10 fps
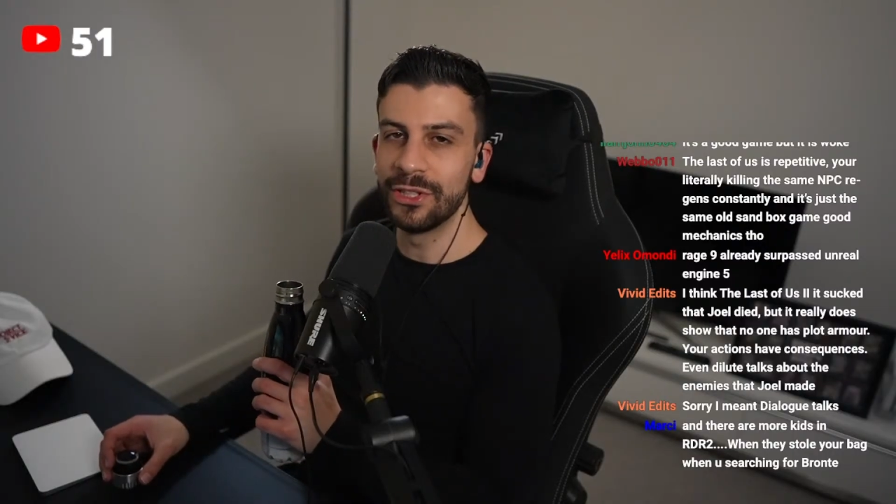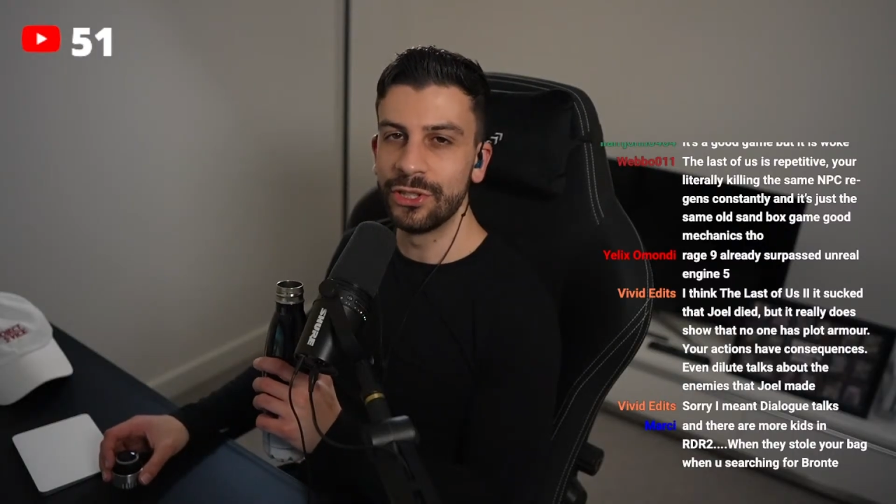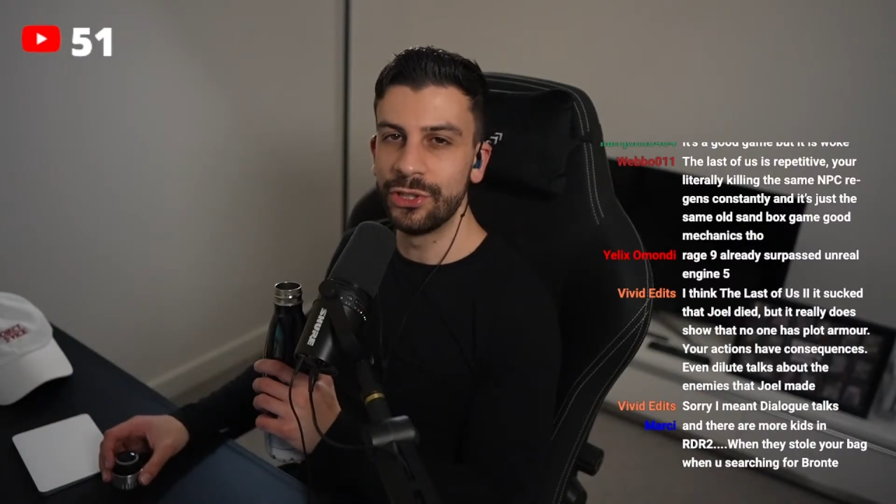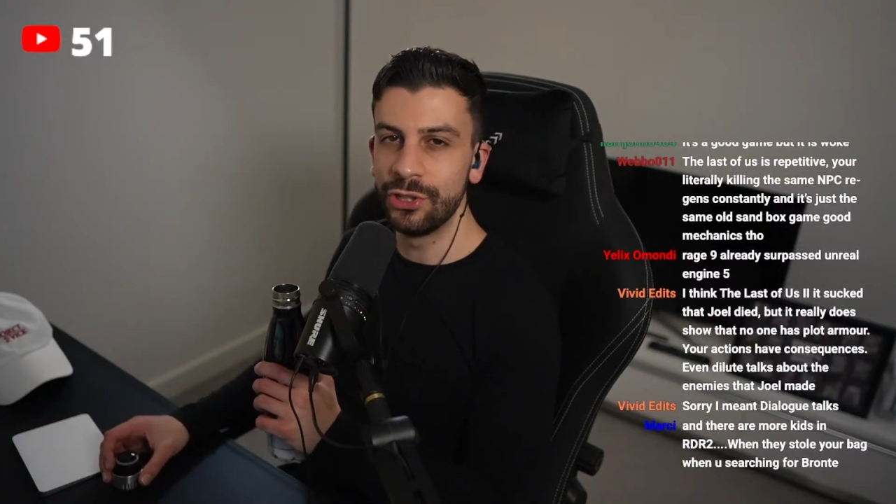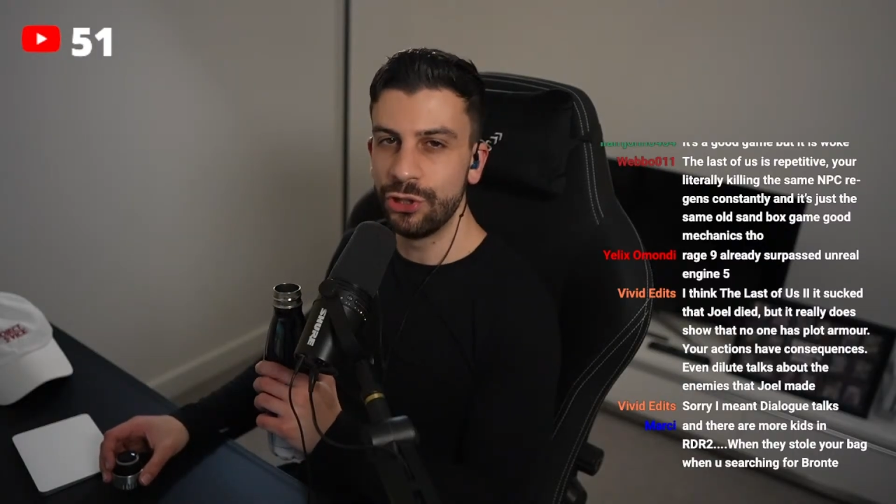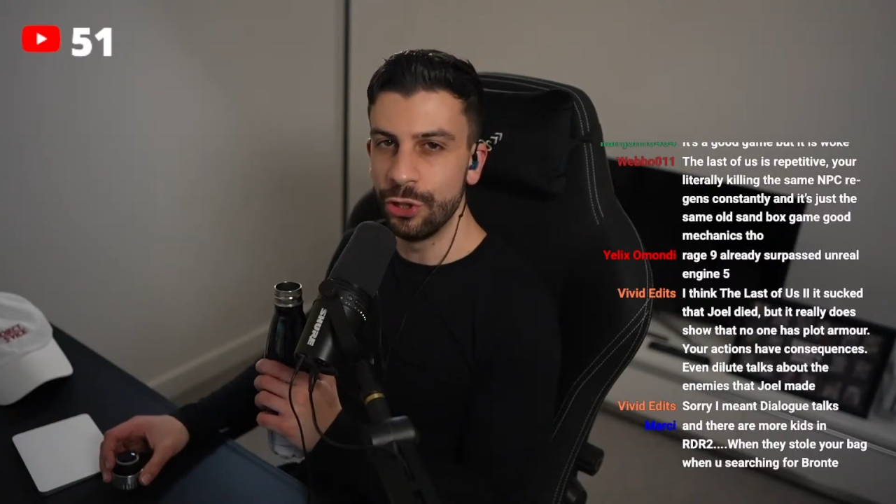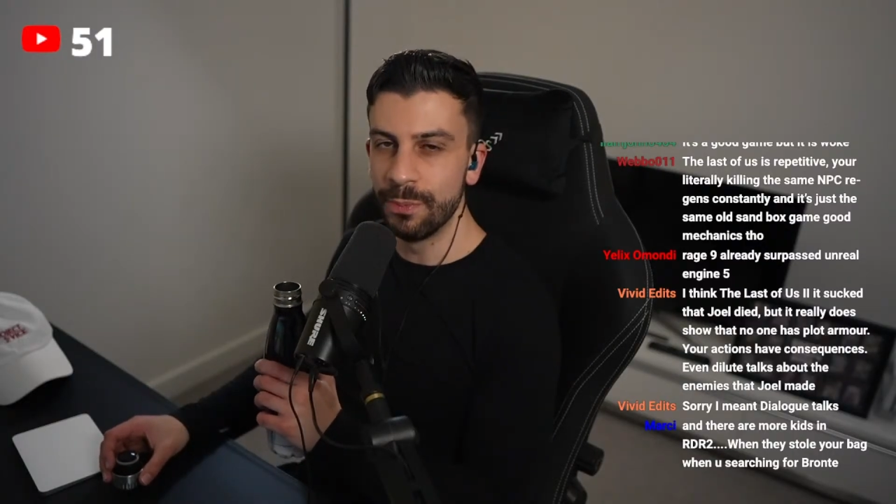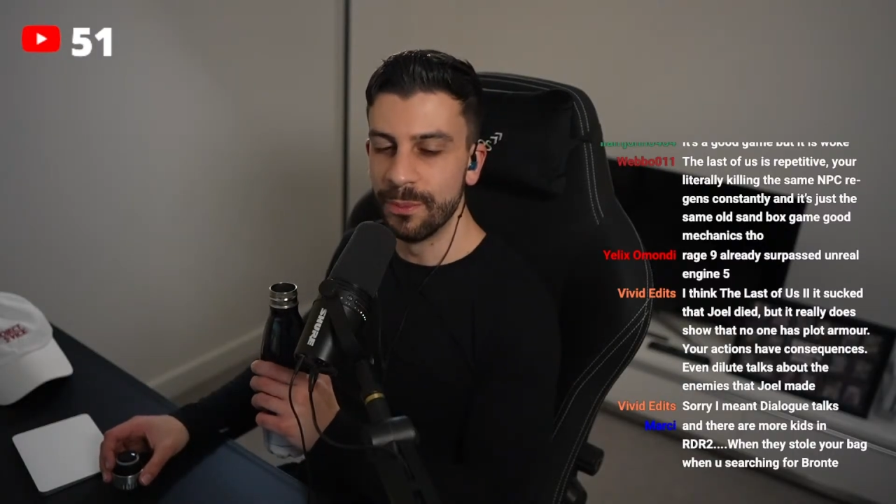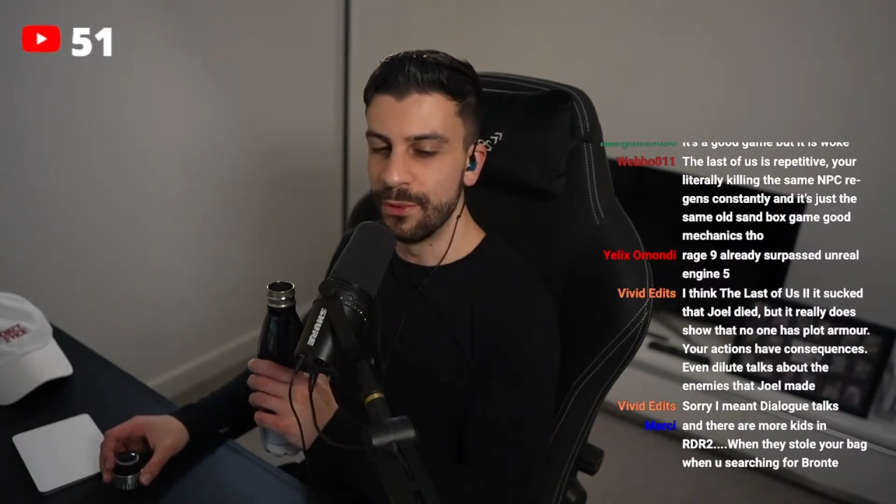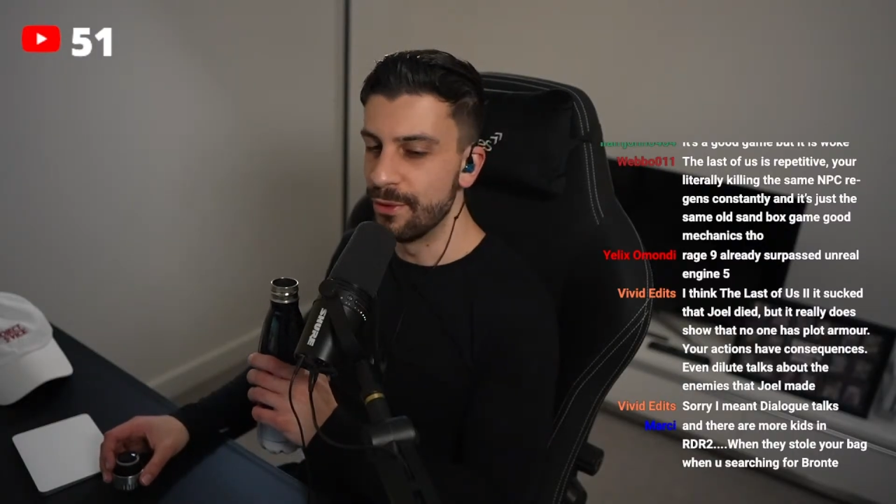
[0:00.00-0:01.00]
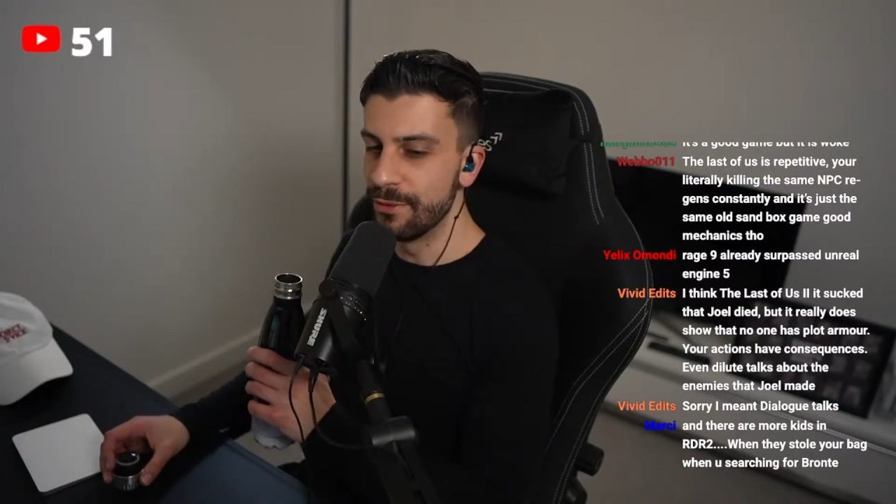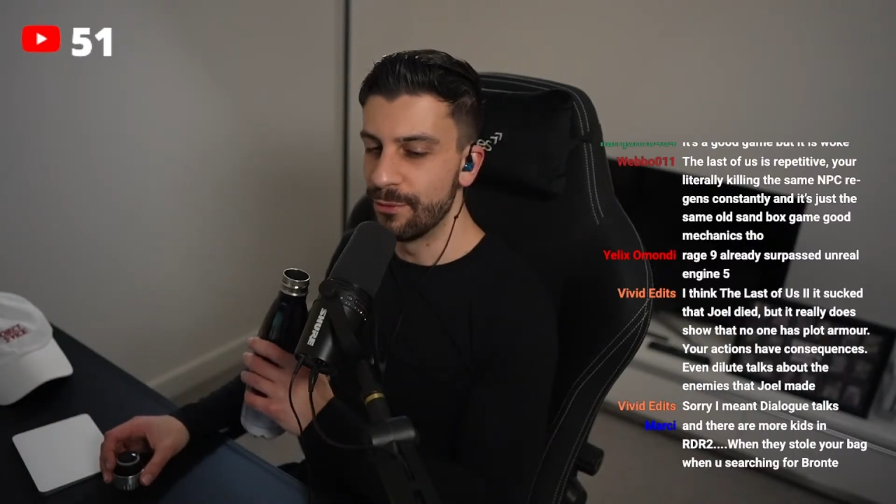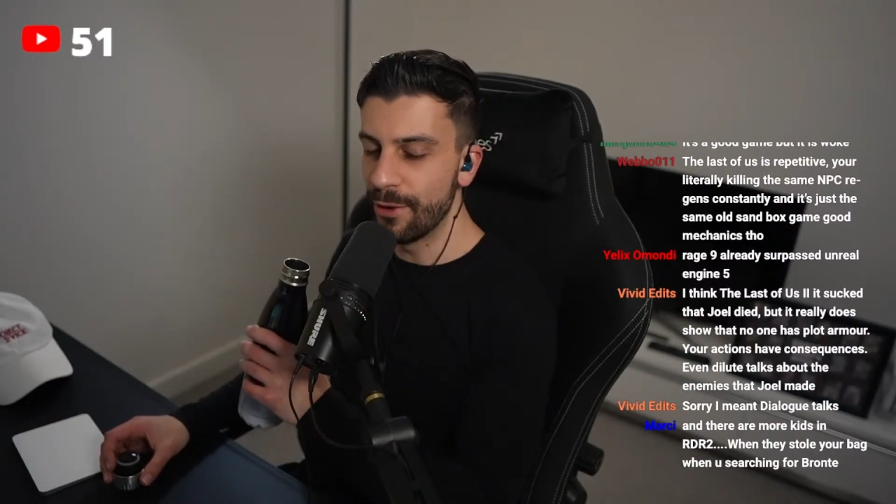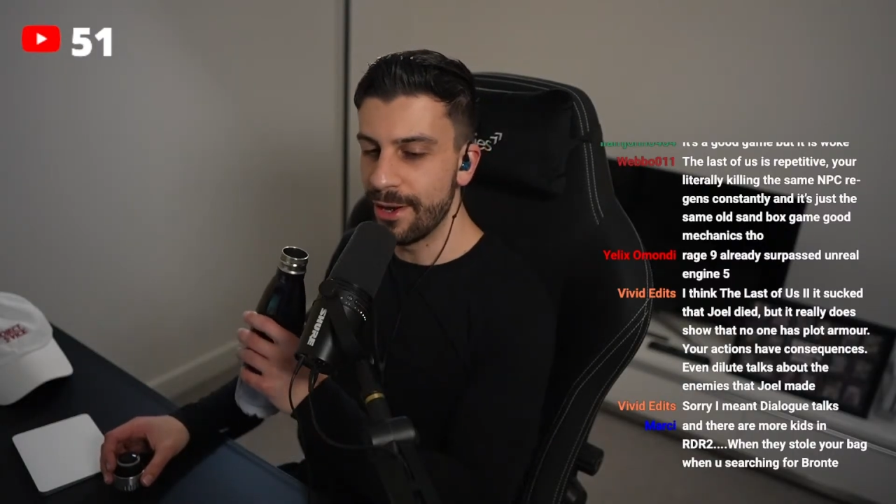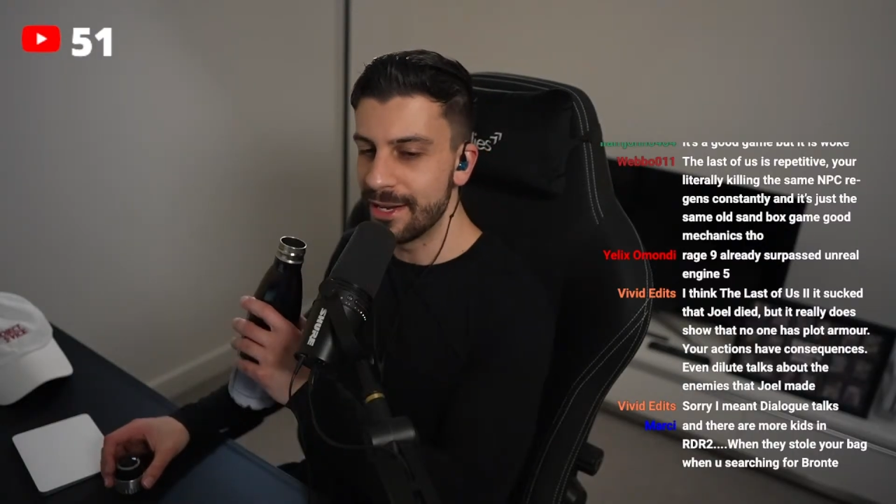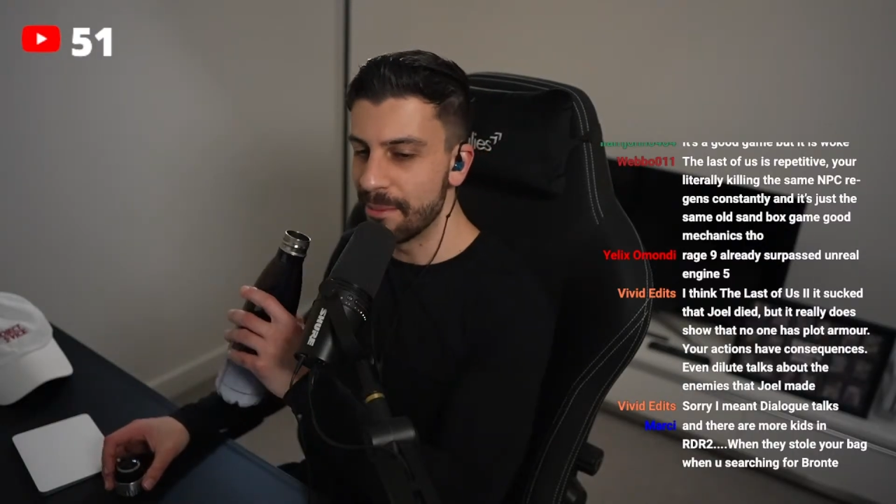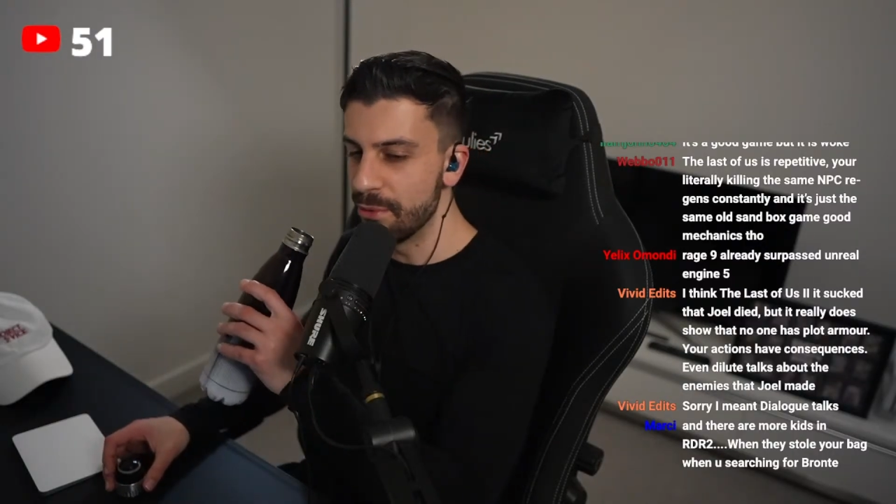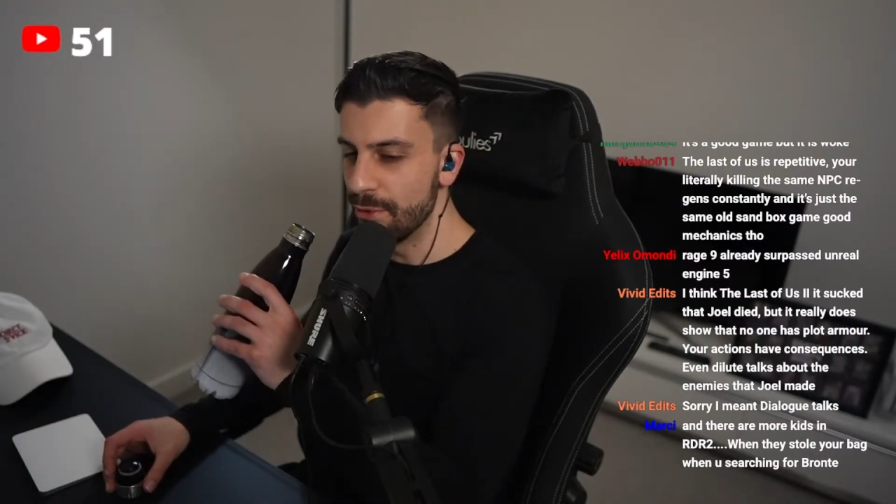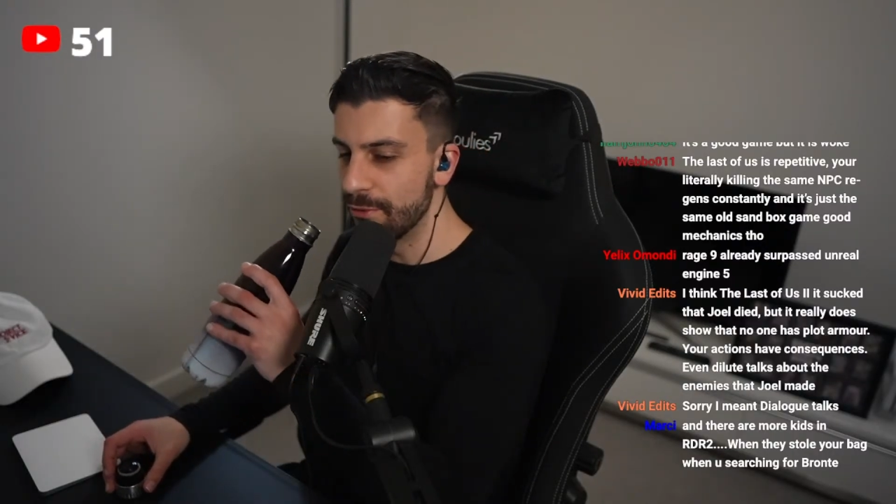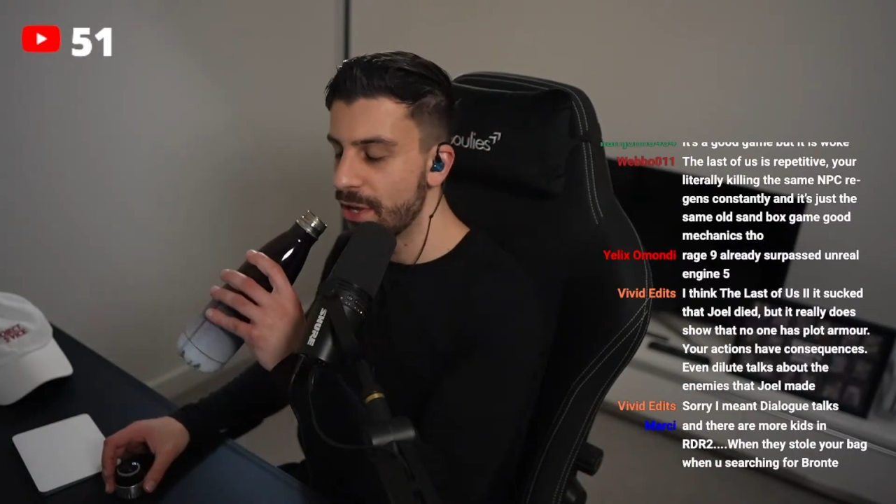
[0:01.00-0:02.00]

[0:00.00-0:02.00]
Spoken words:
stupid move, a very dumb move.